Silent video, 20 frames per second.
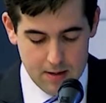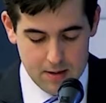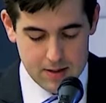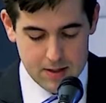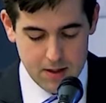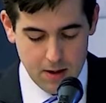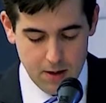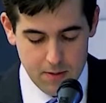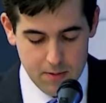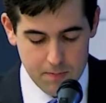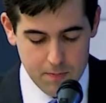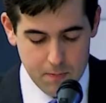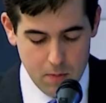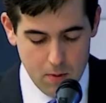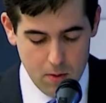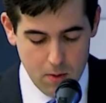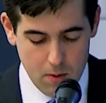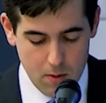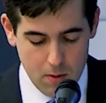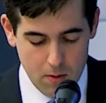So,
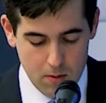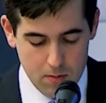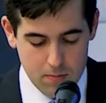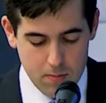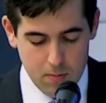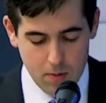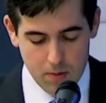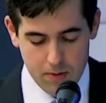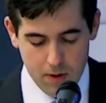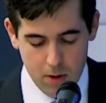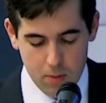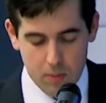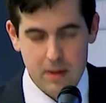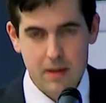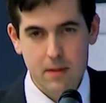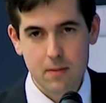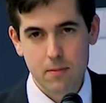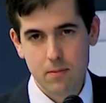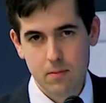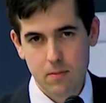although
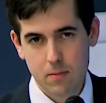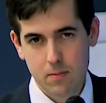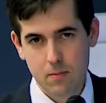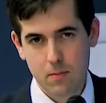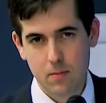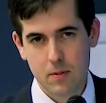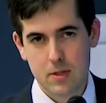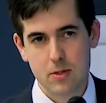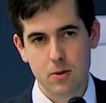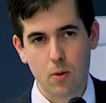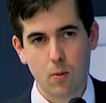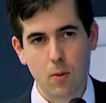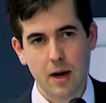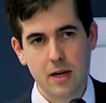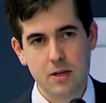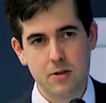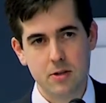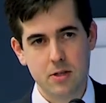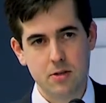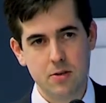we We saw
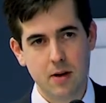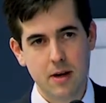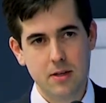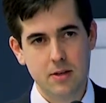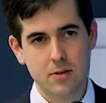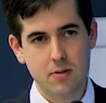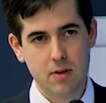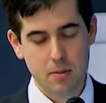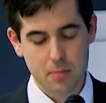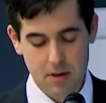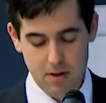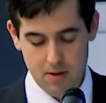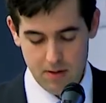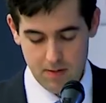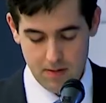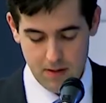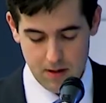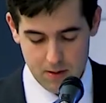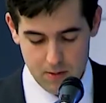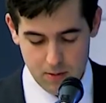wage restraint during a
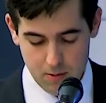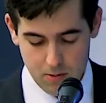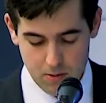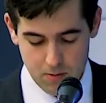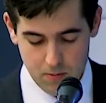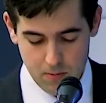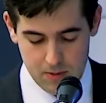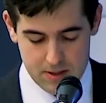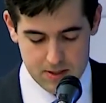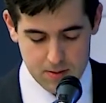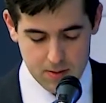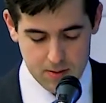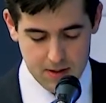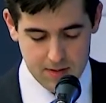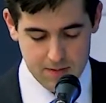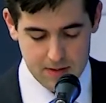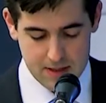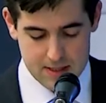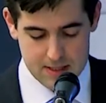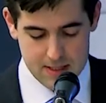period of the Accord. We saw
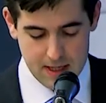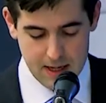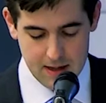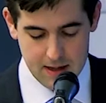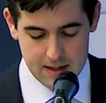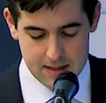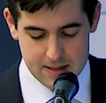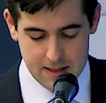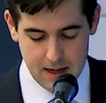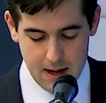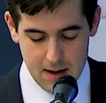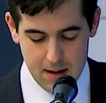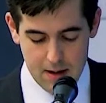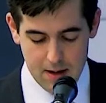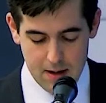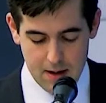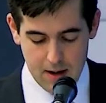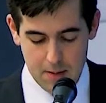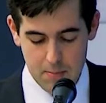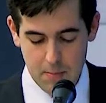living standards
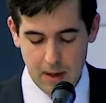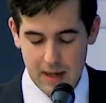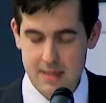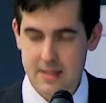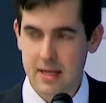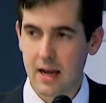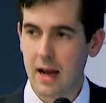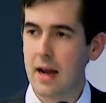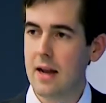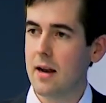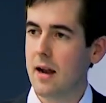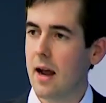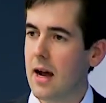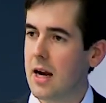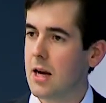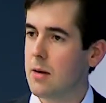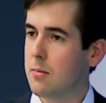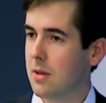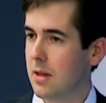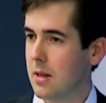and maintained and
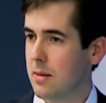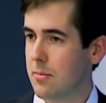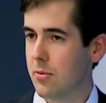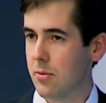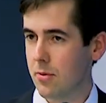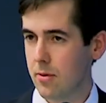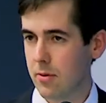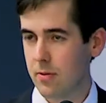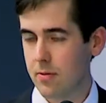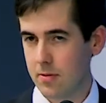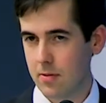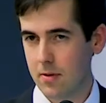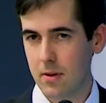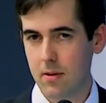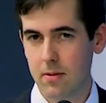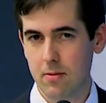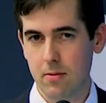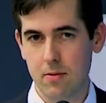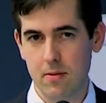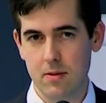arguably improved
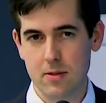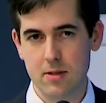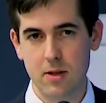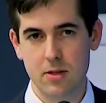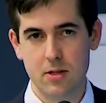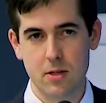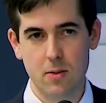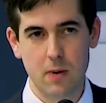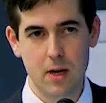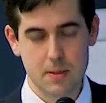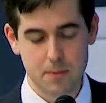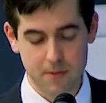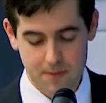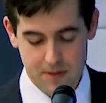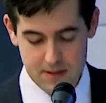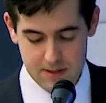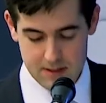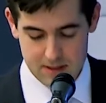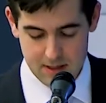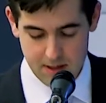through the social wage
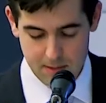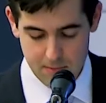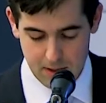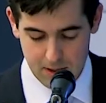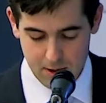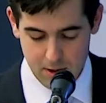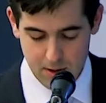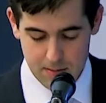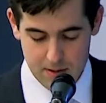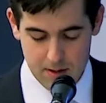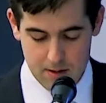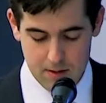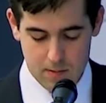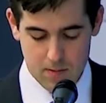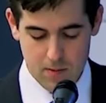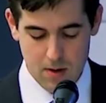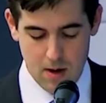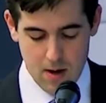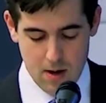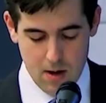provisions that have been commented
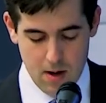on